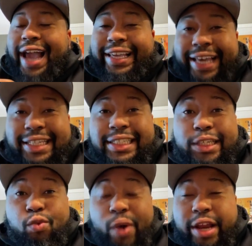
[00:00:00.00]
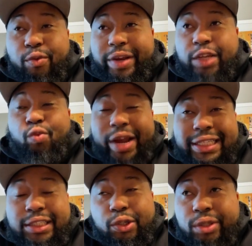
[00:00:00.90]
I guess when he
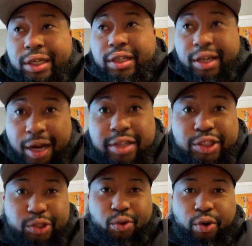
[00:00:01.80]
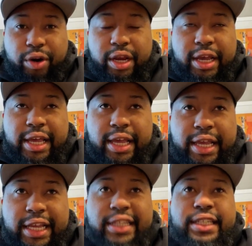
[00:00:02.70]
went to the gun store,
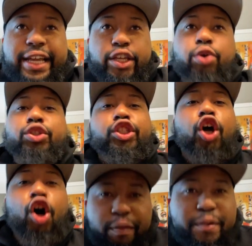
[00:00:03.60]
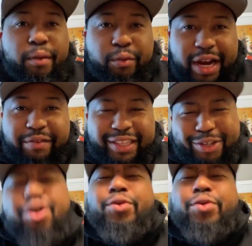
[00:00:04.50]
he's like, yo, just hook me up with everything.